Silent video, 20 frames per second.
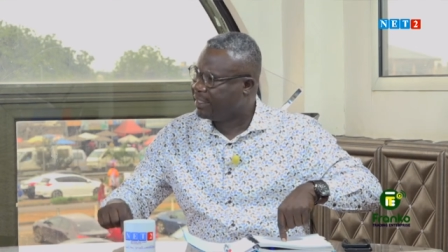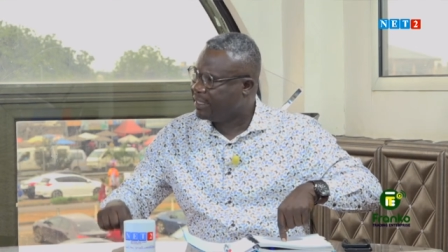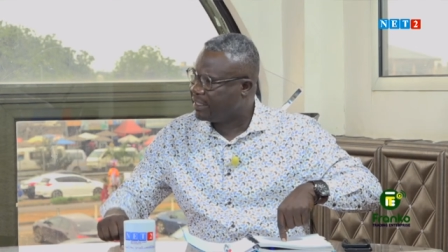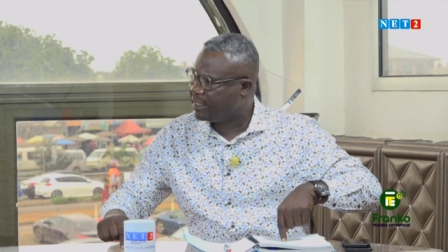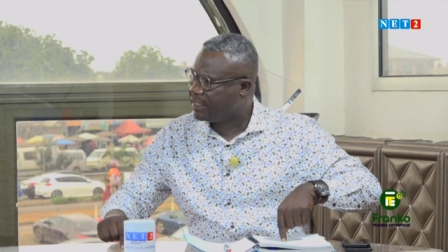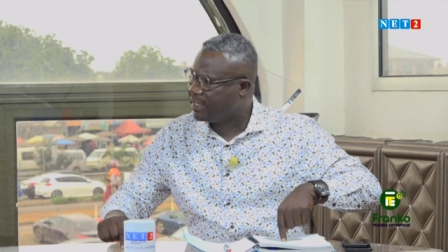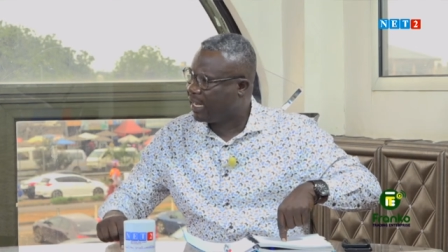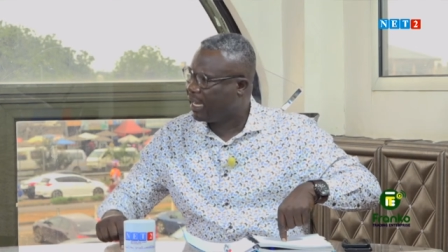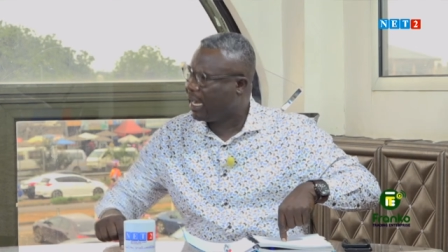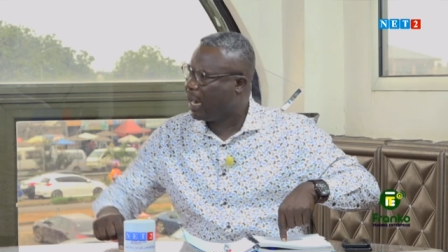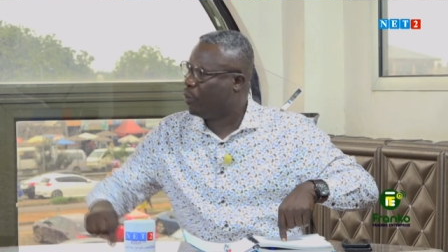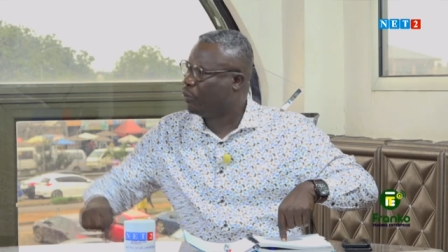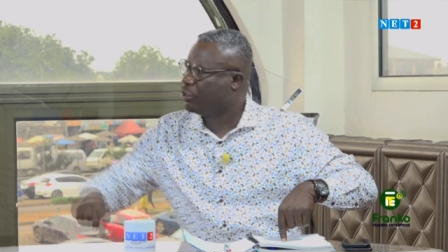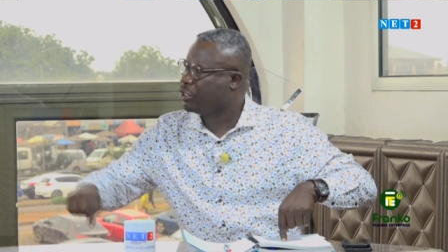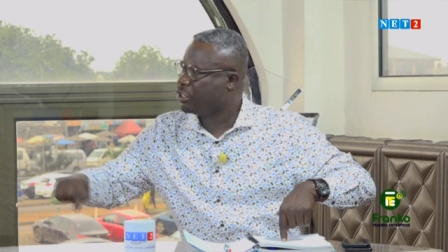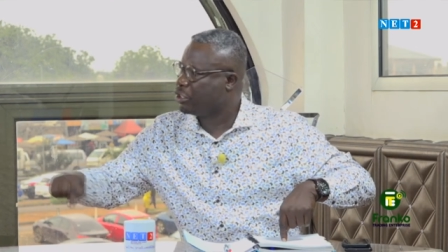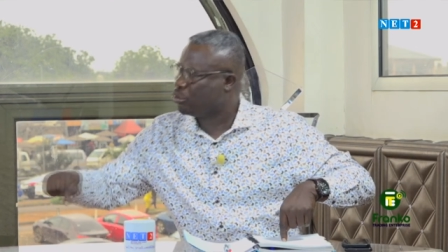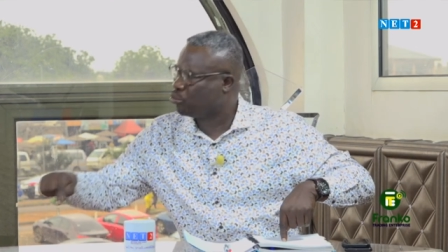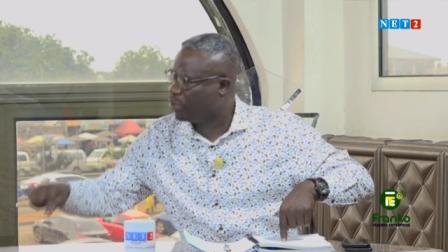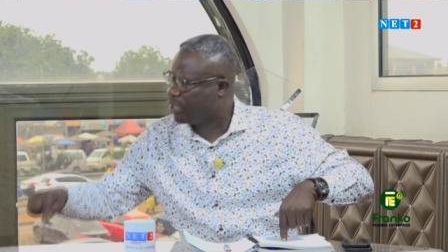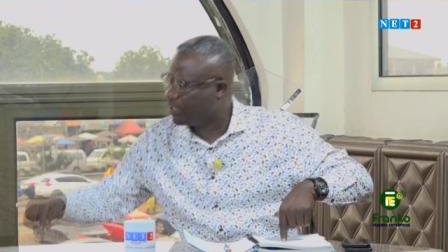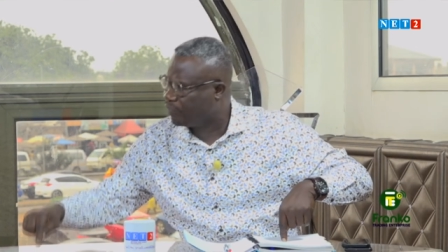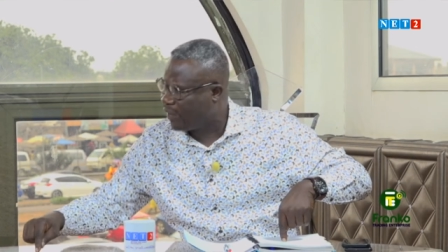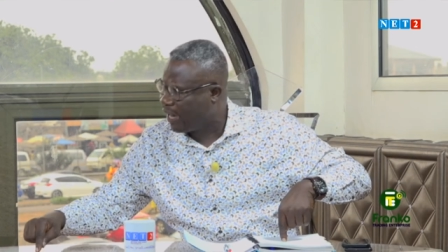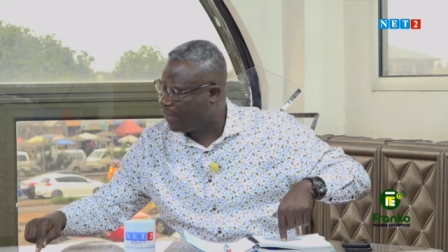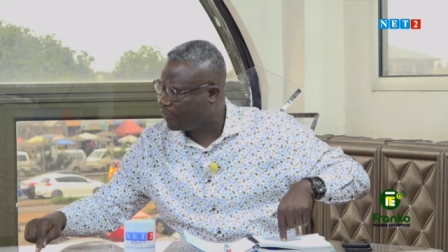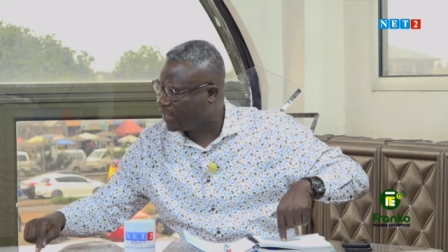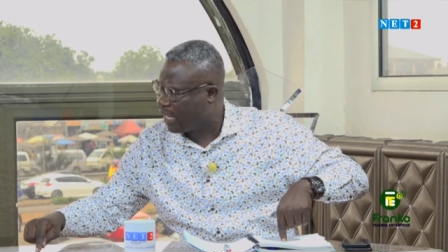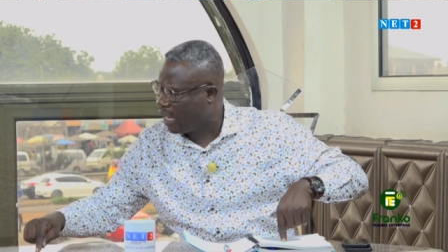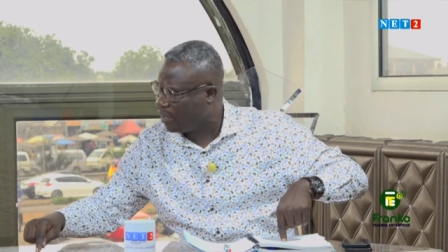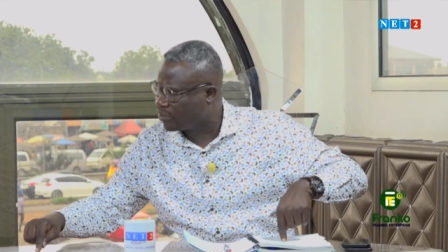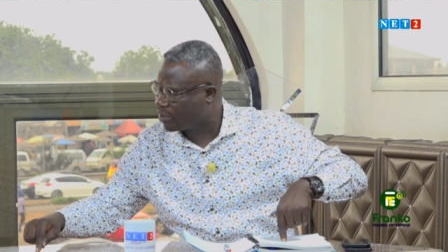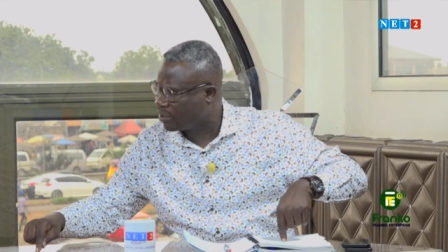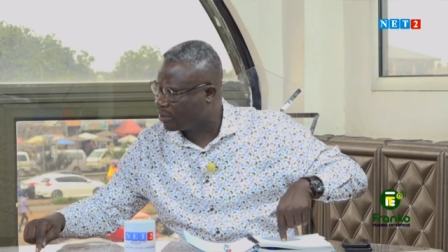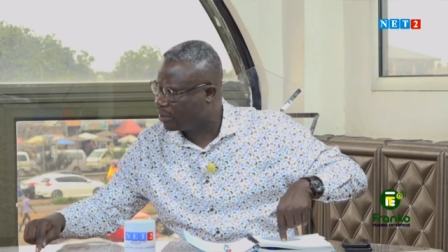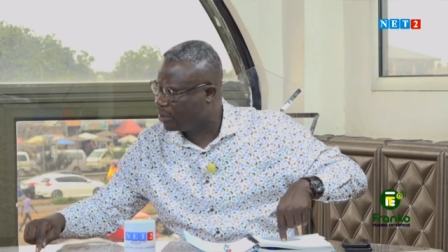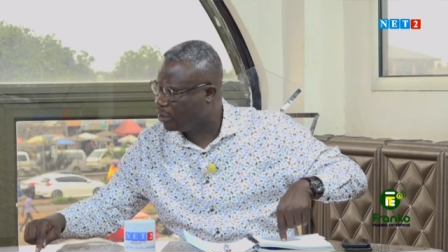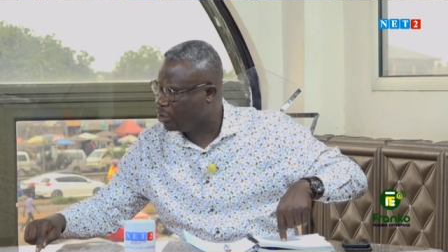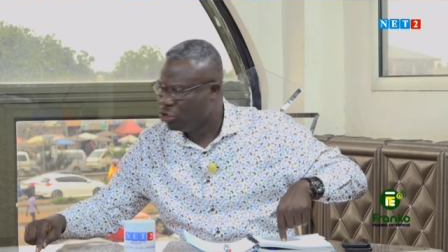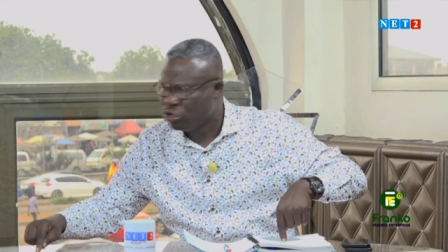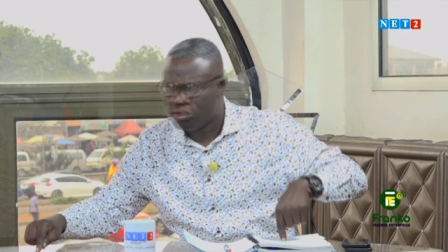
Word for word: This year, I want to see twenty five thousand.